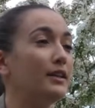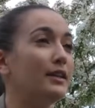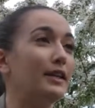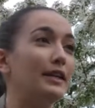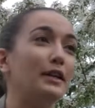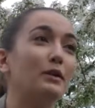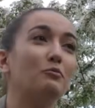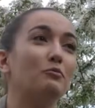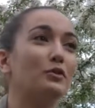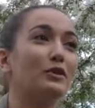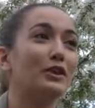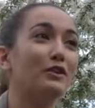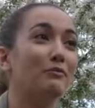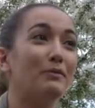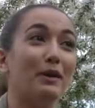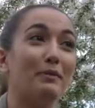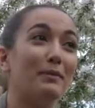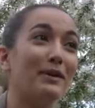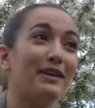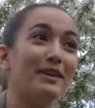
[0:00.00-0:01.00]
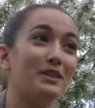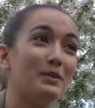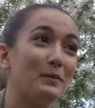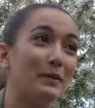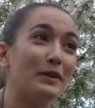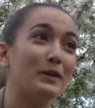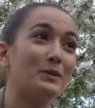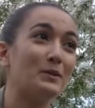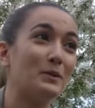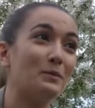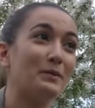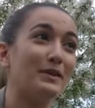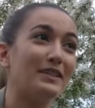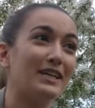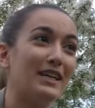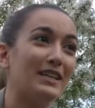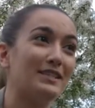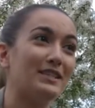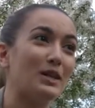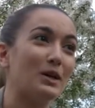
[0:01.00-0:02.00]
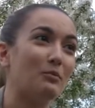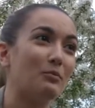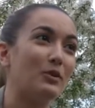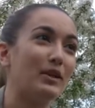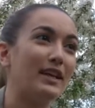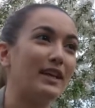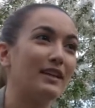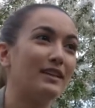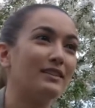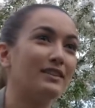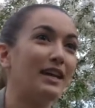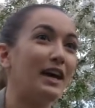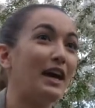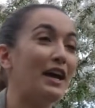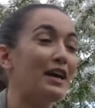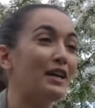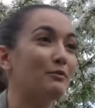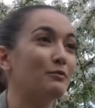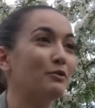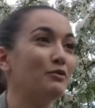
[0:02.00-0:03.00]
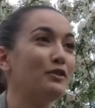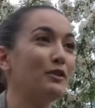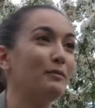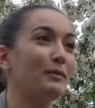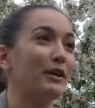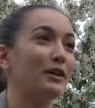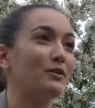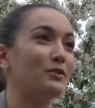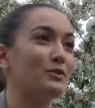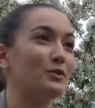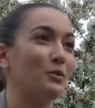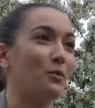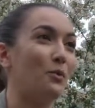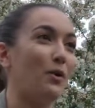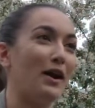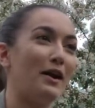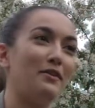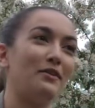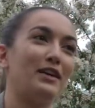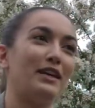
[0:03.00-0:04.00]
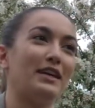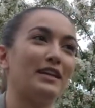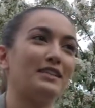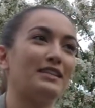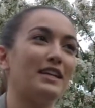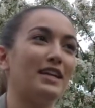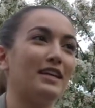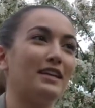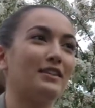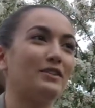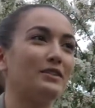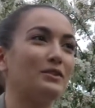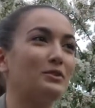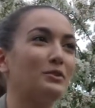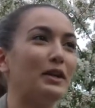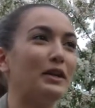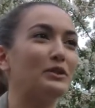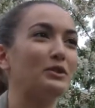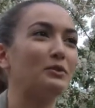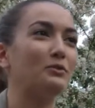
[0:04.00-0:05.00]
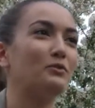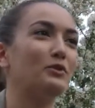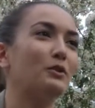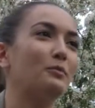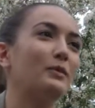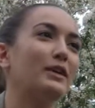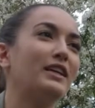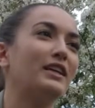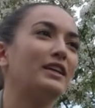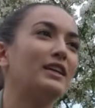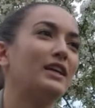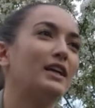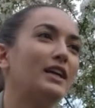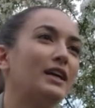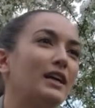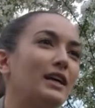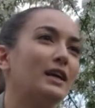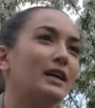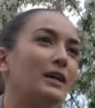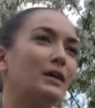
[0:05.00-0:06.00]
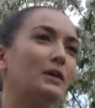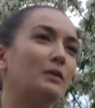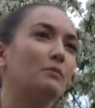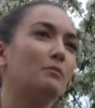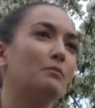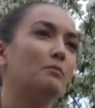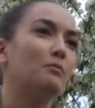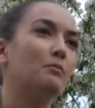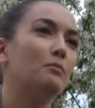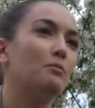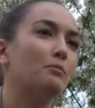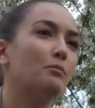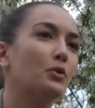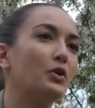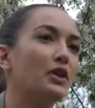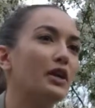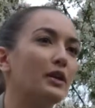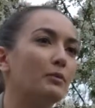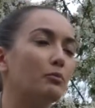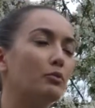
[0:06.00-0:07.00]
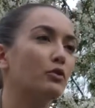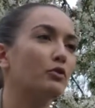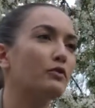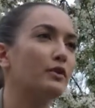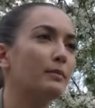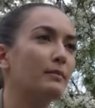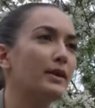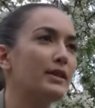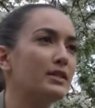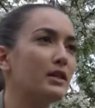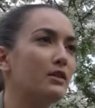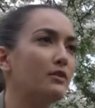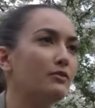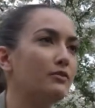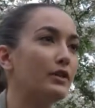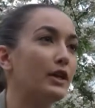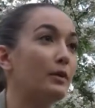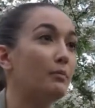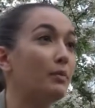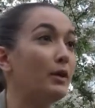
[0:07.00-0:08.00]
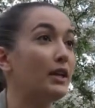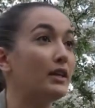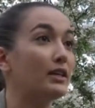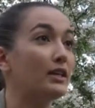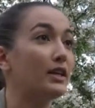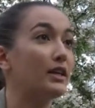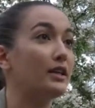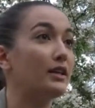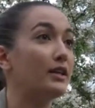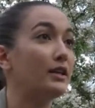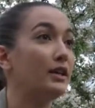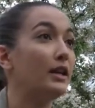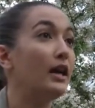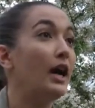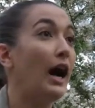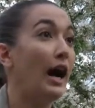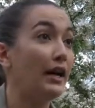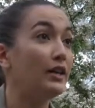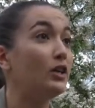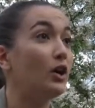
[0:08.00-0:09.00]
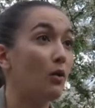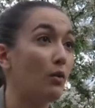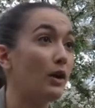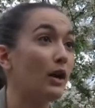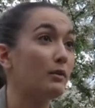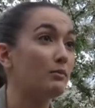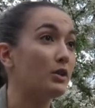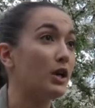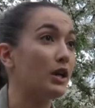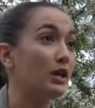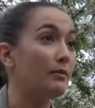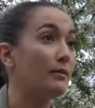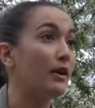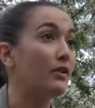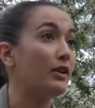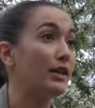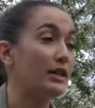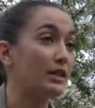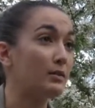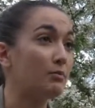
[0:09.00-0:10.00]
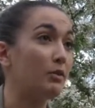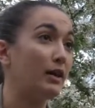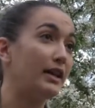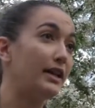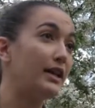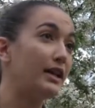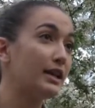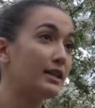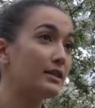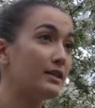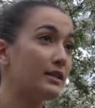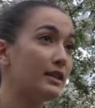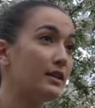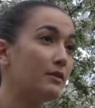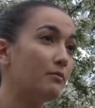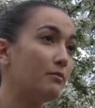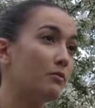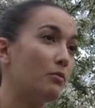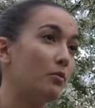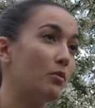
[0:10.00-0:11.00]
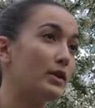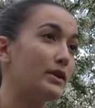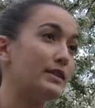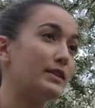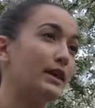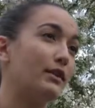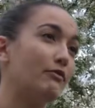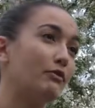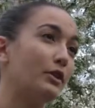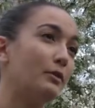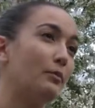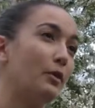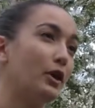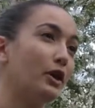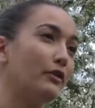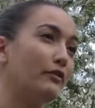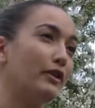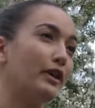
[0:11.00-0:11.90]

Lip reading: They didn't believe me on my experience with my dad's company, and I'm a female. So why are they gonna take direction from me? With like proving myself, like being like, I know what I'm talking about and explaining it to them was definitely part of